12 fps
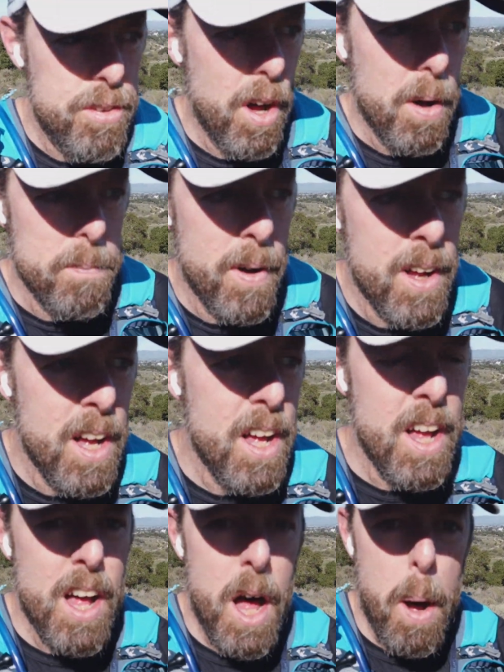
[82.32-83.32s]
so I'm
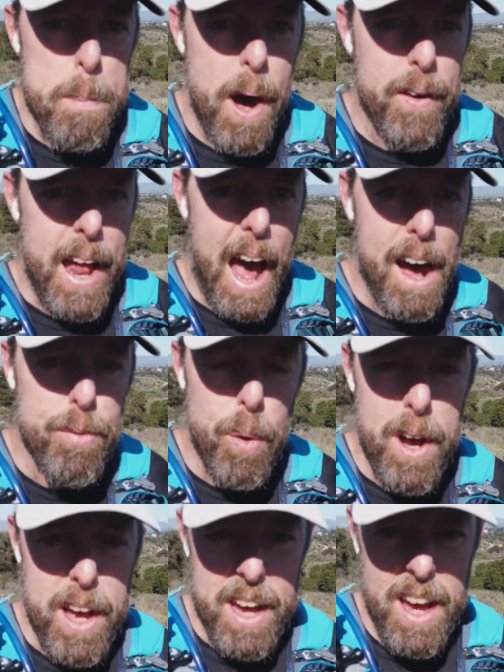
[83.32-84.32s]
about
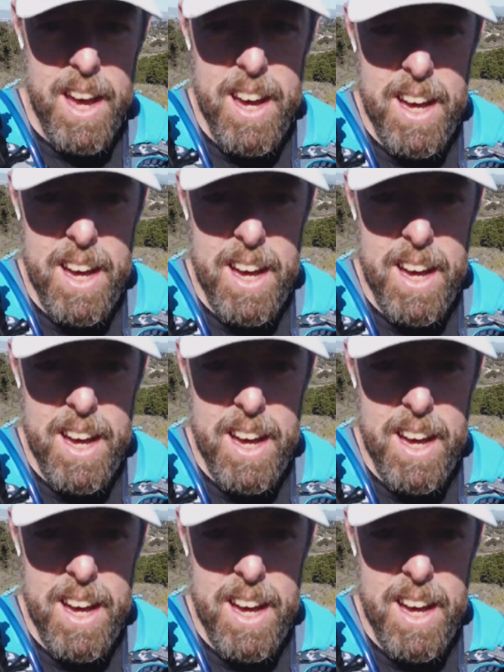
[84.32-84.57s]
halfway.